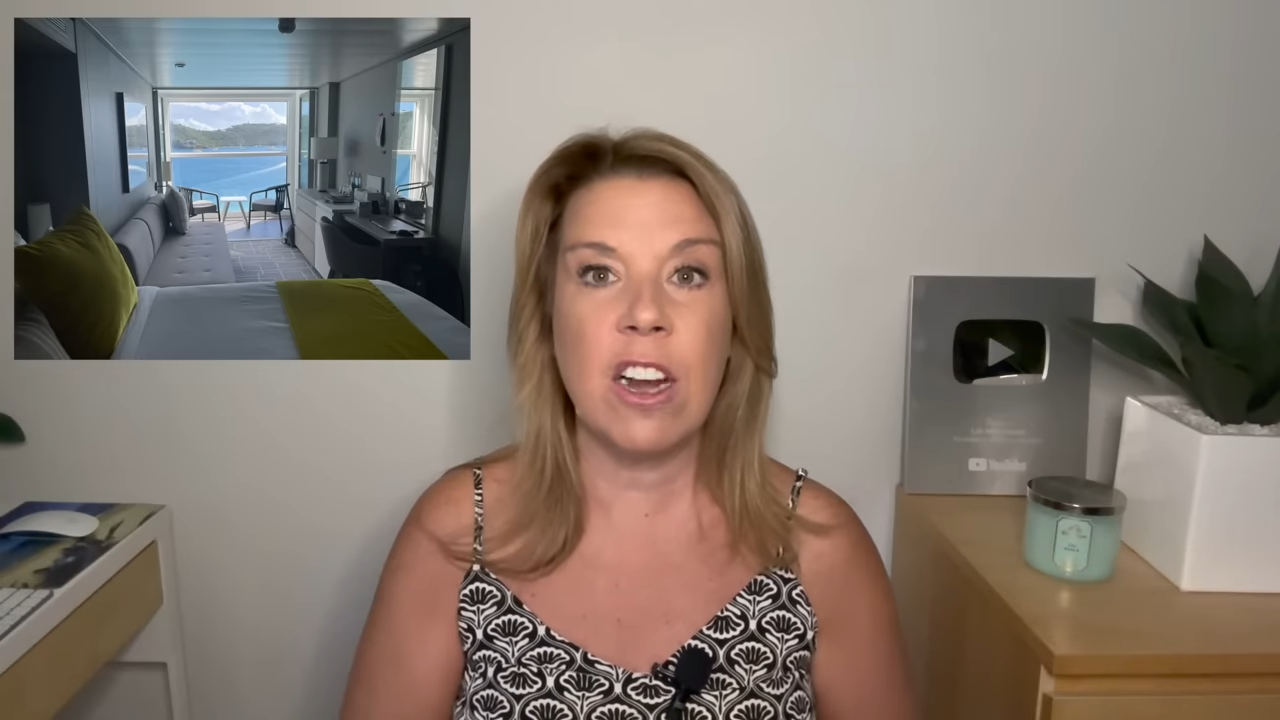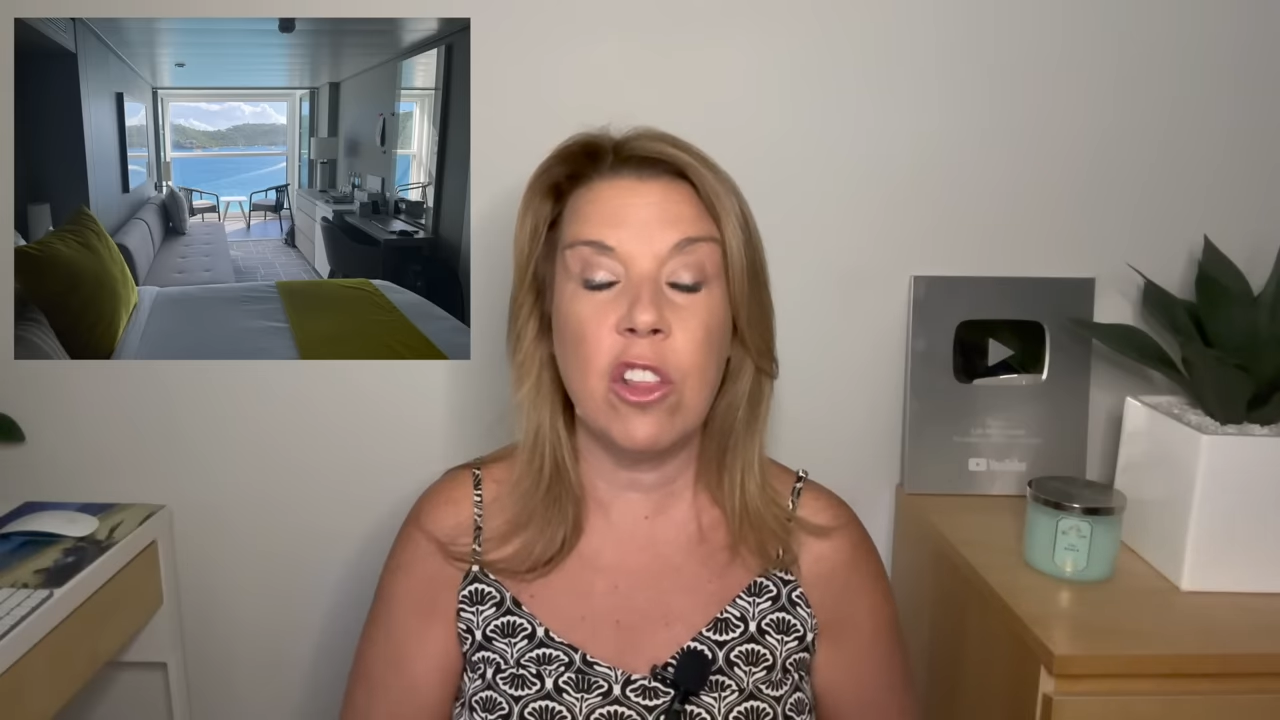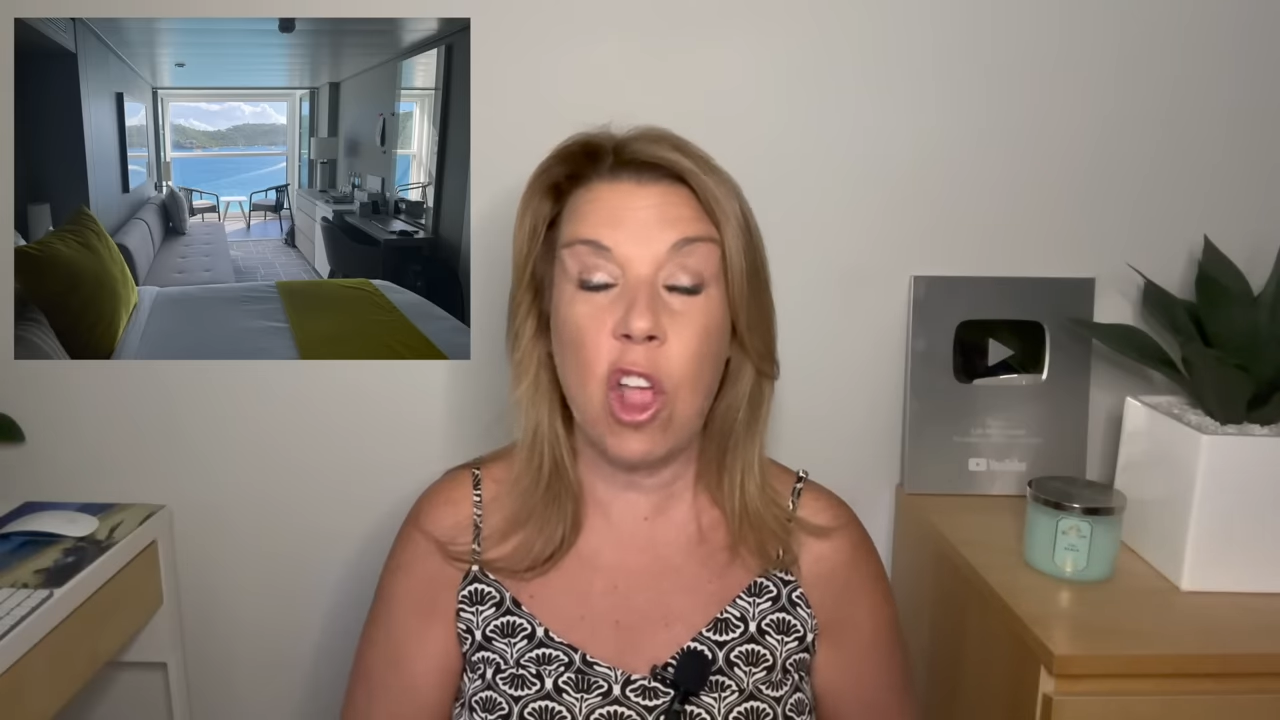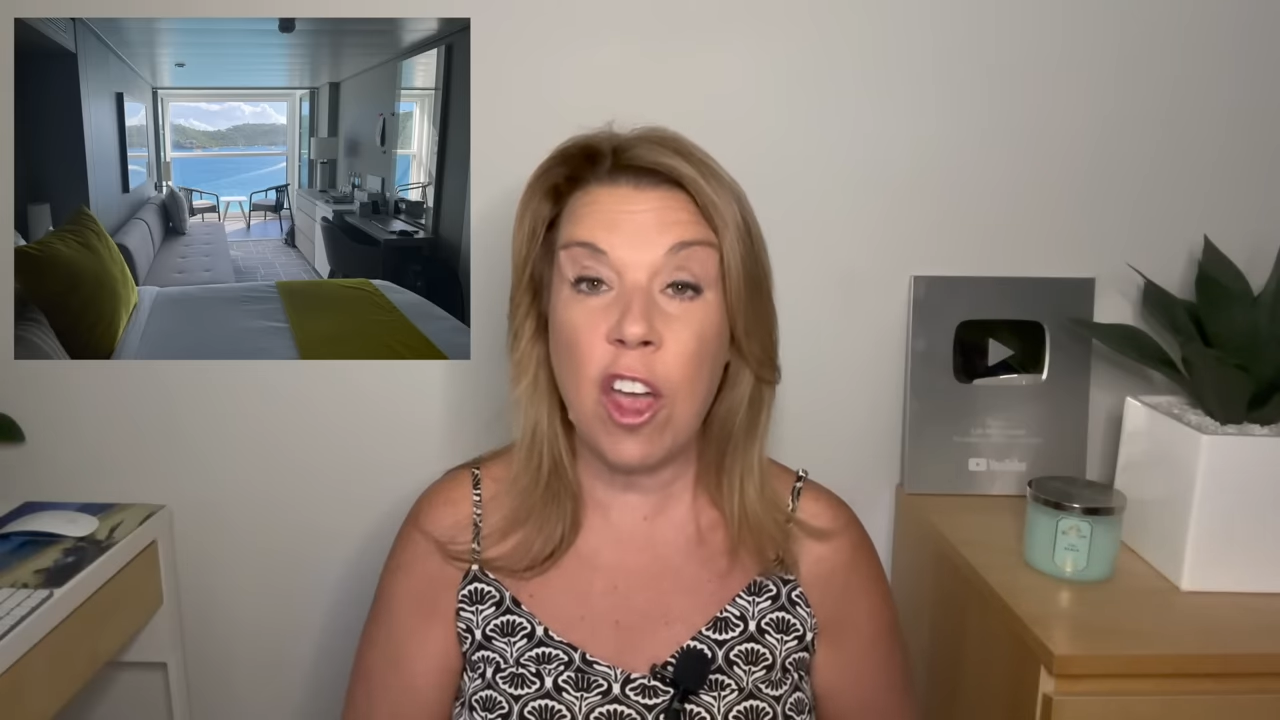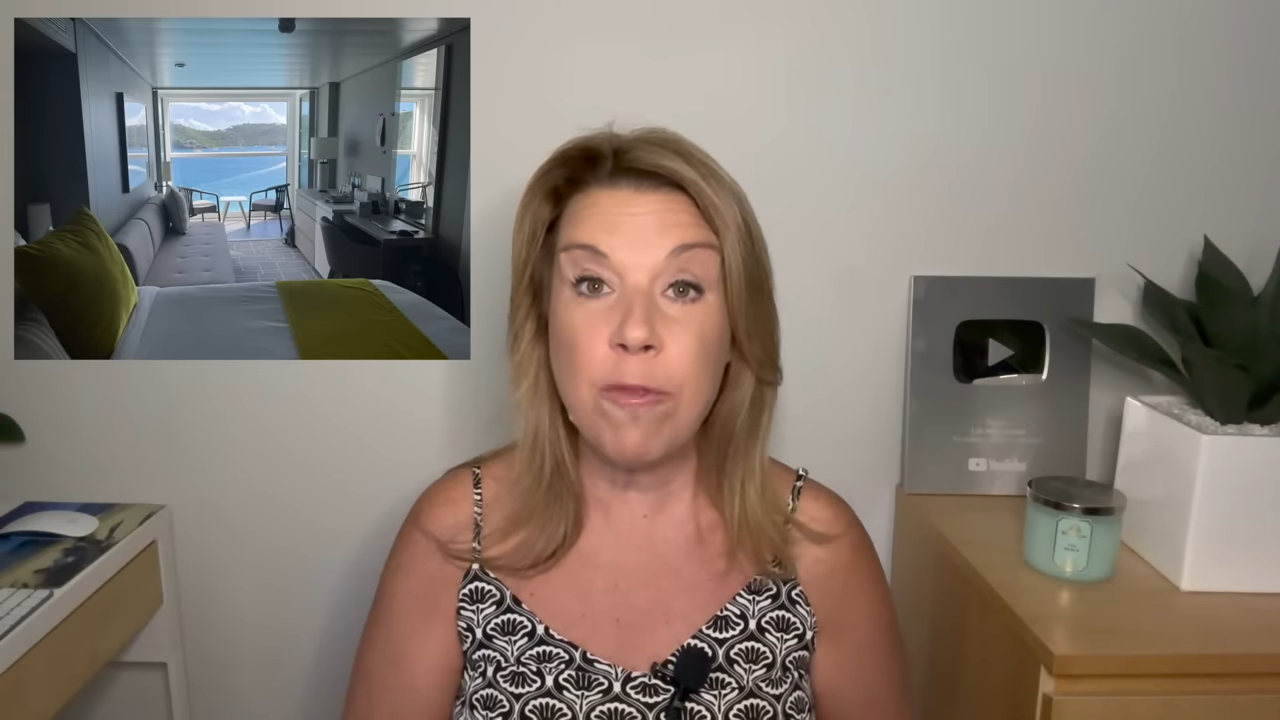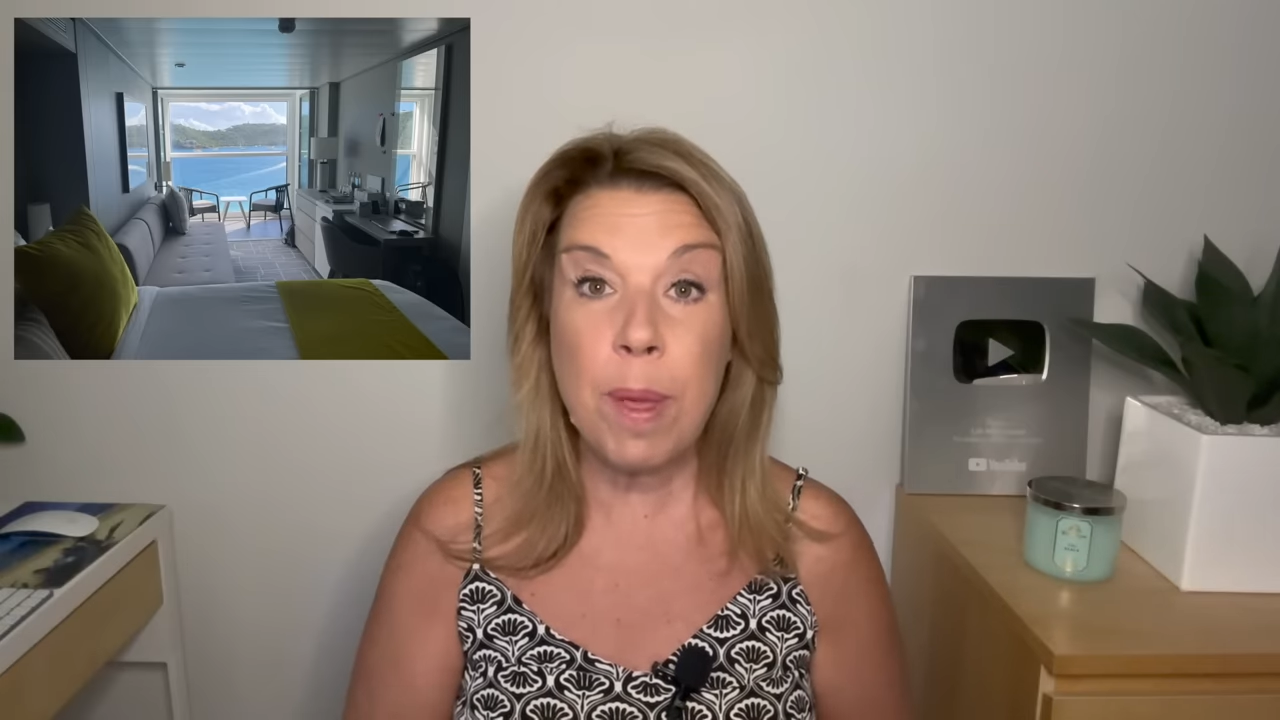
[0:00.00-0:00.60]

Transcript: a lot of